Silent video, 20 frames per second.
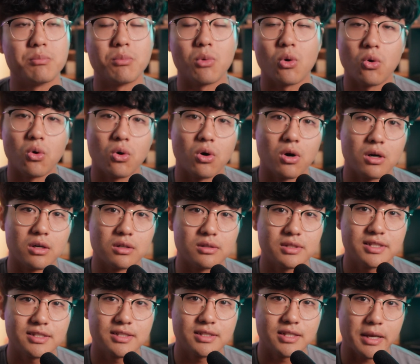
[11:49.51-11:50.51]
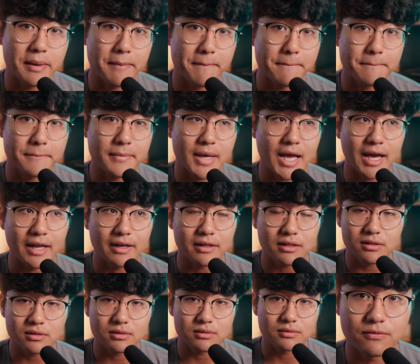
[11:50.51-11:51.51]
more
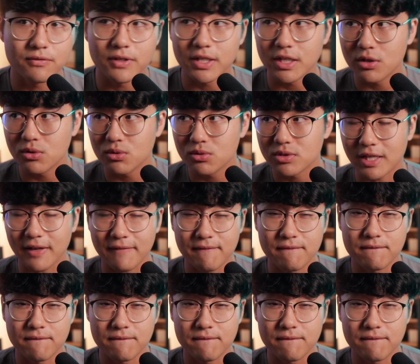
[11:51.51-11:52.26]
cinematic videos like